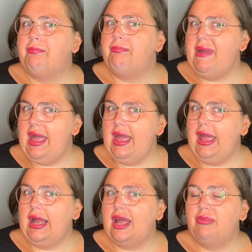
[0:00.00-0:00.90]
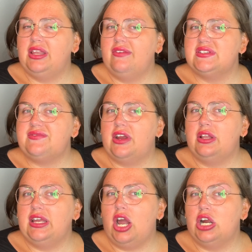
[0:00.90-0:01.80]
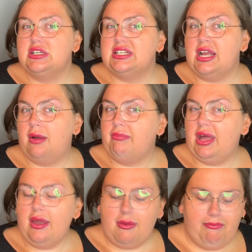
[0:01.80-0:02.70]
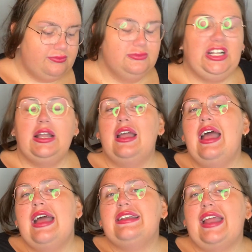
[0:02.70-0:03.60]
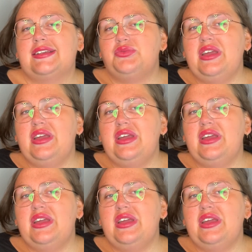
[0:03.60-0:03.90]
bag, I believe, is fairly hard to come by. Next we